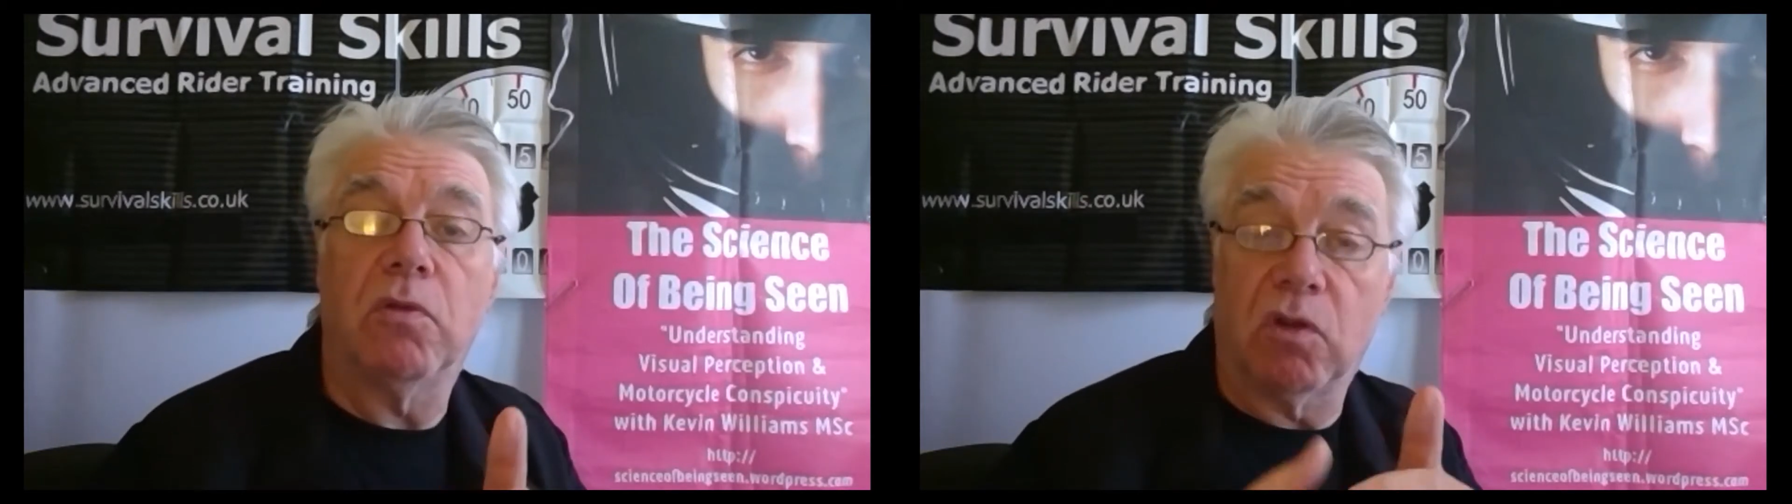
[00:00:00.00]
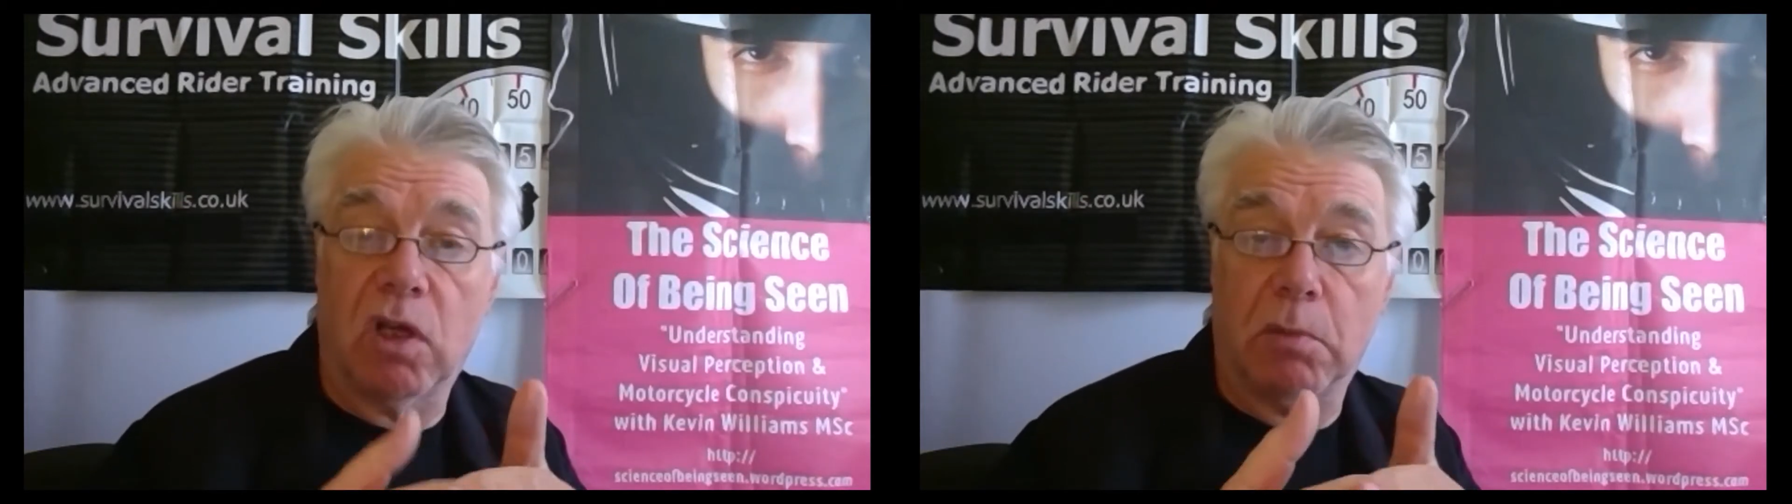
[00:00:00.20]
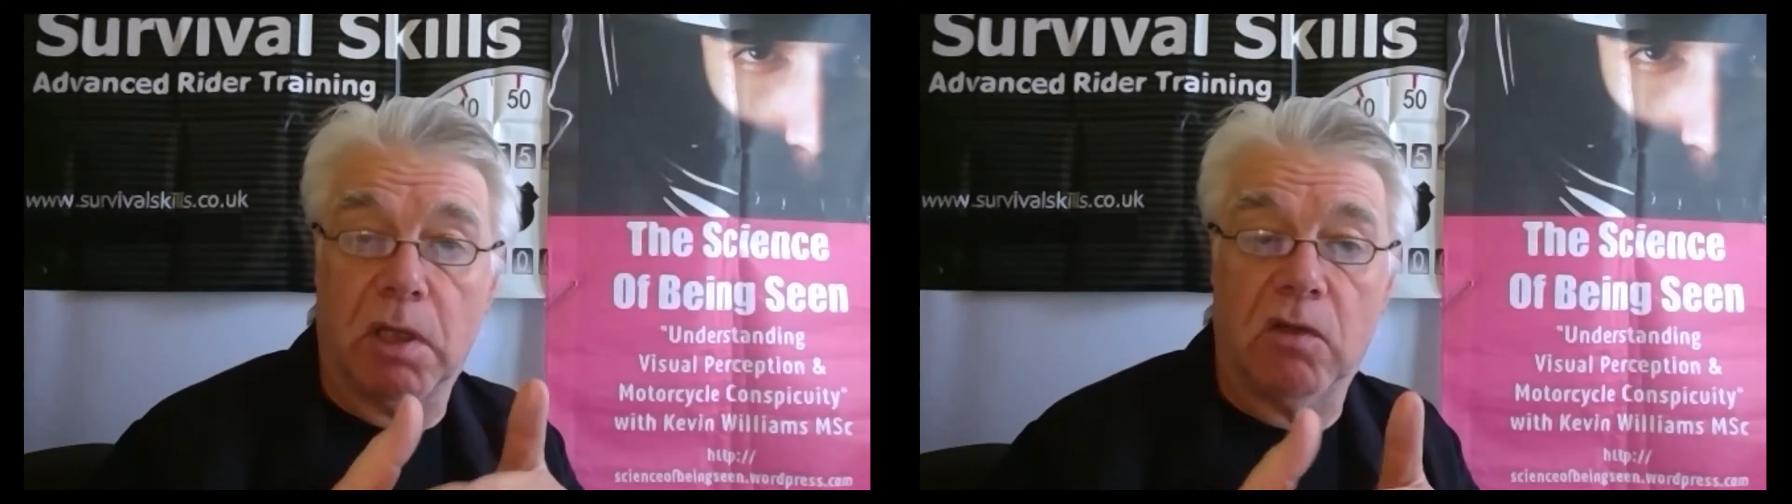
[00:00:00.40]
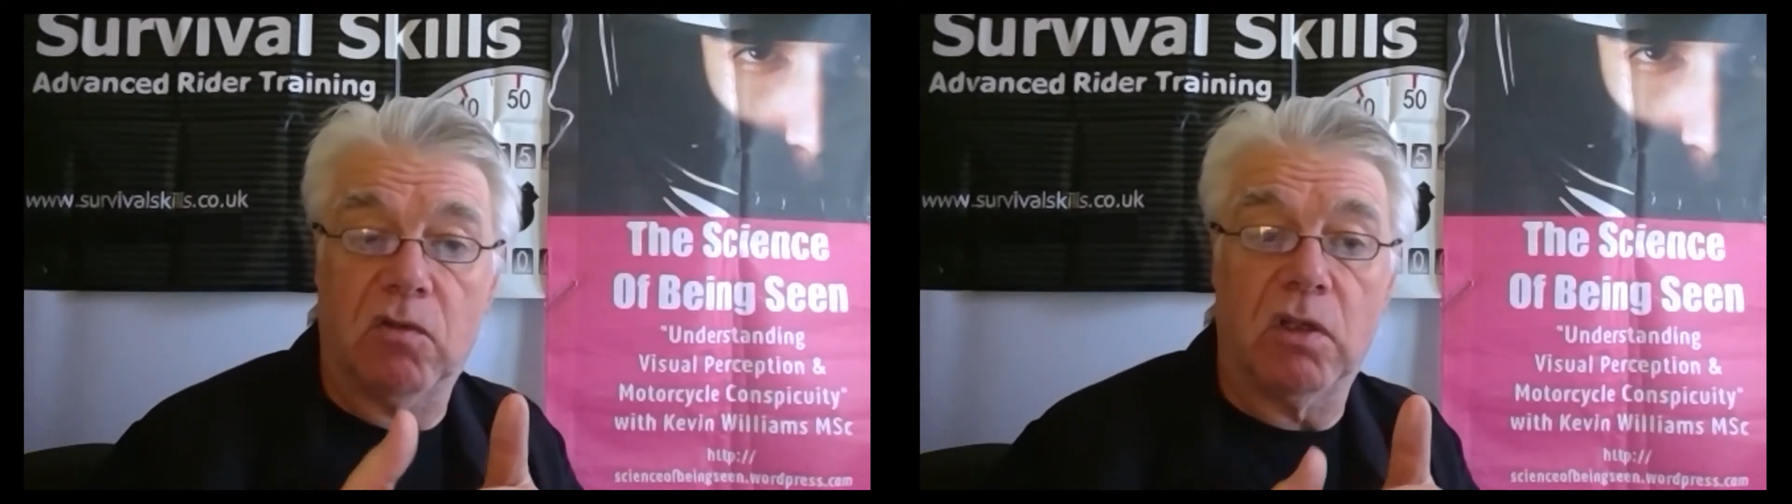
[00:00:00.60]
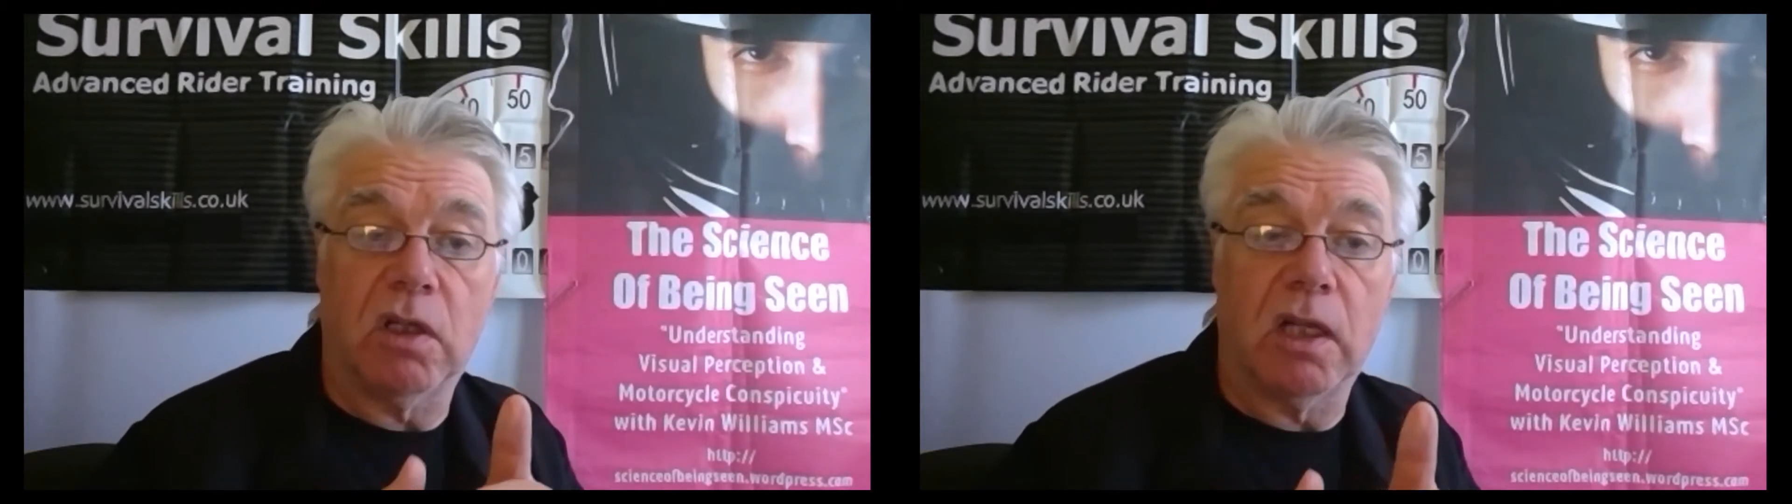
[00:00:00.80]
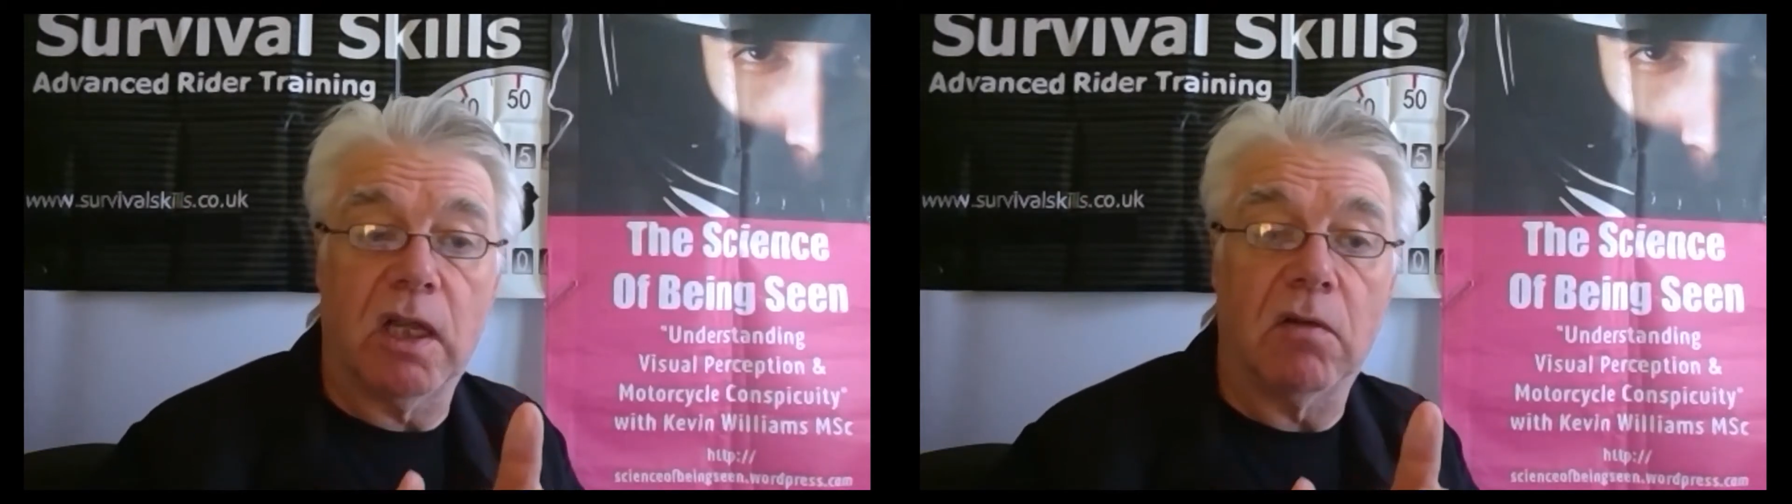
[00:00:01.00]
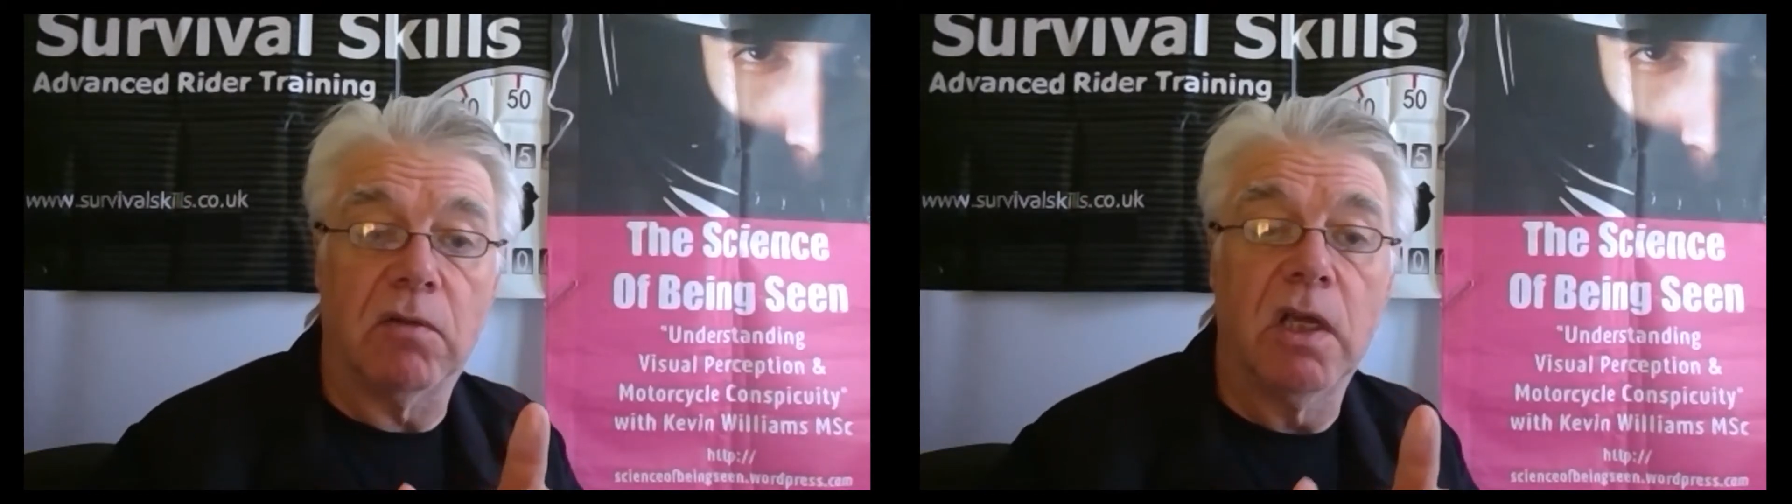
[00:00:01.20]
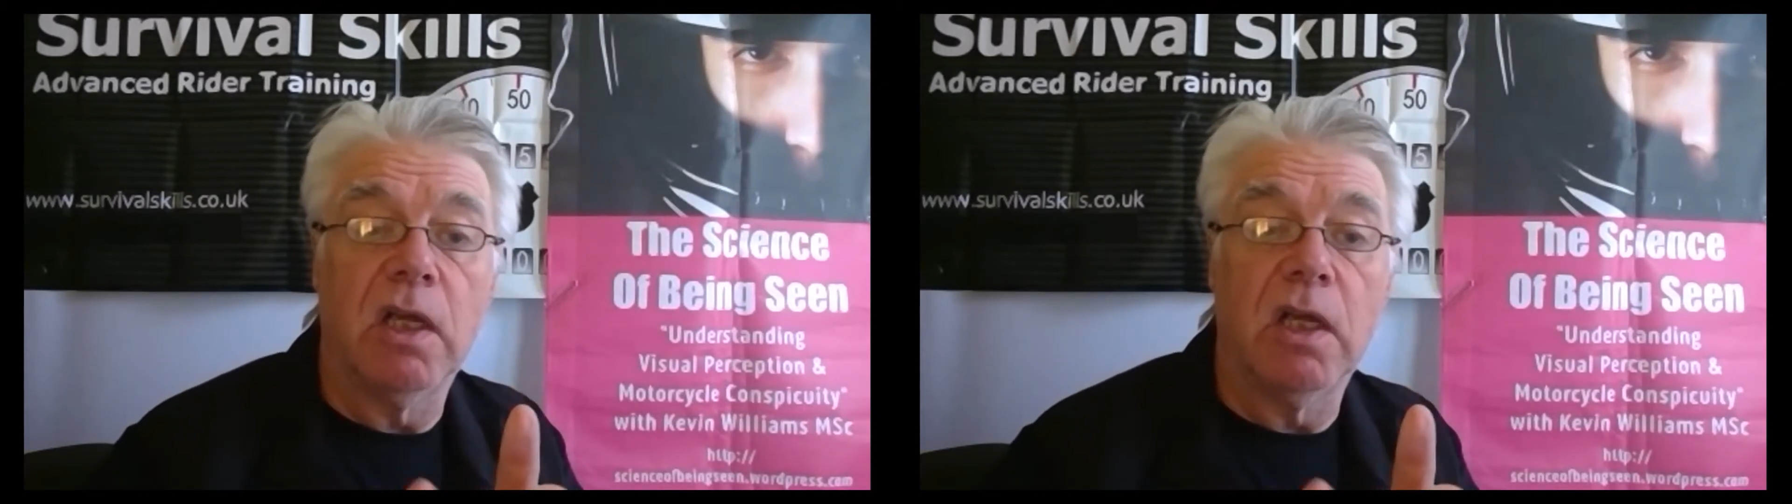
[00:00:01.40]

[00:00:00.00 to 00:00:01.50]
that's coming into the glove